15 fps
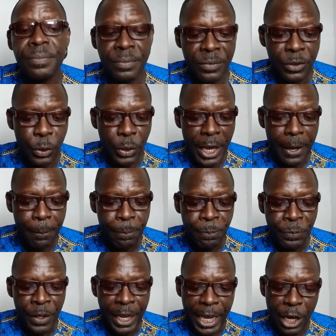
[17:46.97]
Okay?
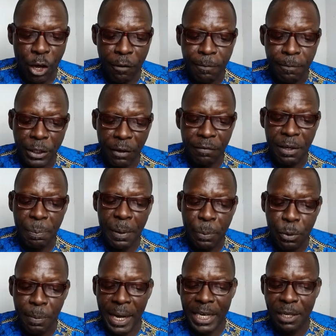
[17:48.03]
A government of the people,
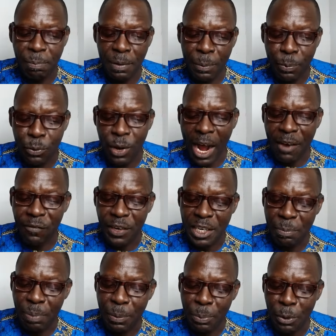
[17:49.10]
by the people, and for the
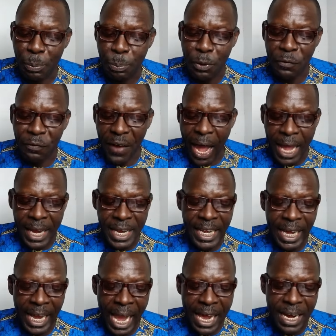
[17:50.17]
people provide the
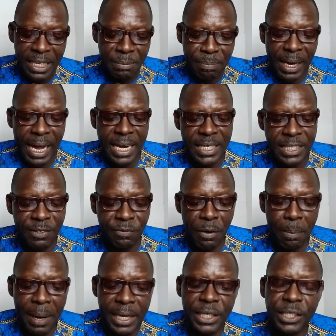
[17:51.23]
inherent mechanism for
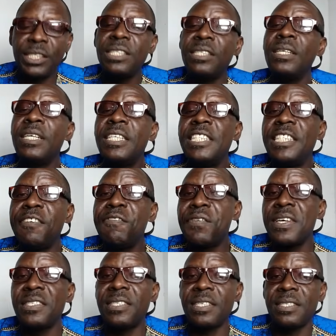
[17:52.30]
managing
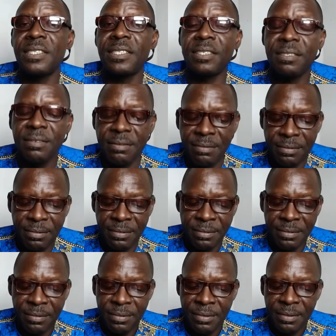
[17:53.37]
differences
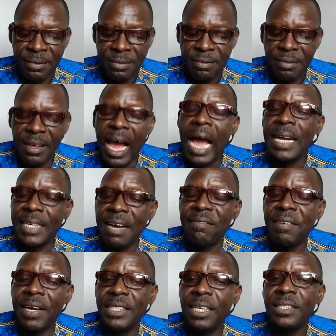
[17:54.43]
and
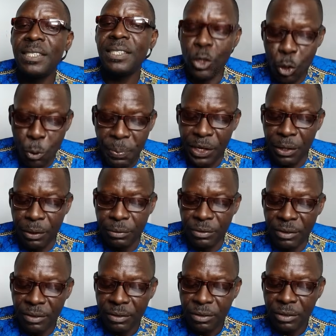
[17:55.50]
divergent opinions,
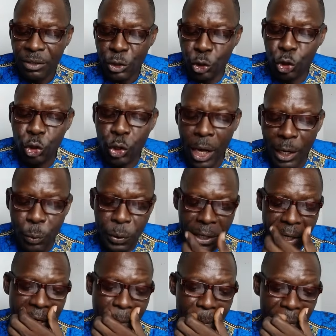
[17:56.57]
usually
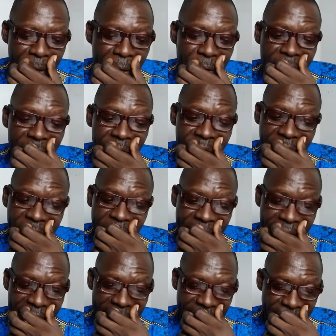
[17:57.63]
within a period of 4
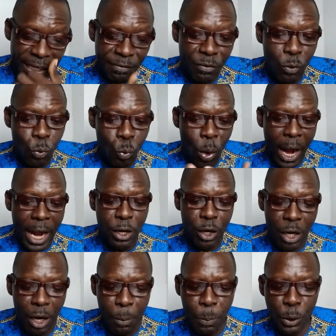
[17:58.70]
years, even when
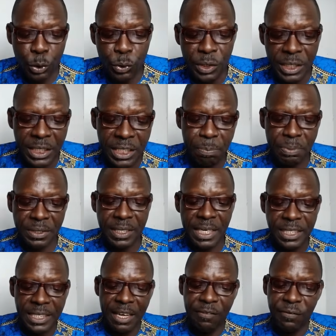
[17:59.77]
opportunity presents
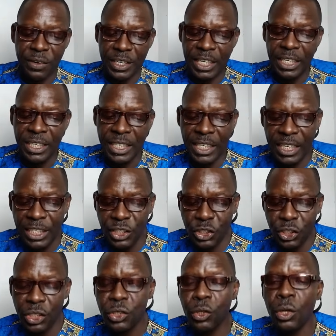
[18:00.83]
itself for the
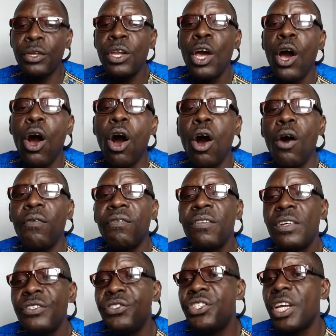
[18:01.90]
initiation of
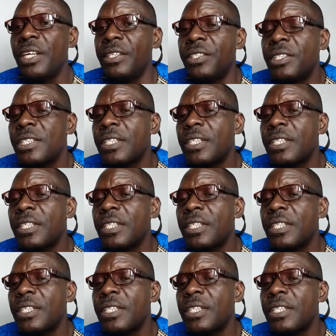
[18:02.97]
change.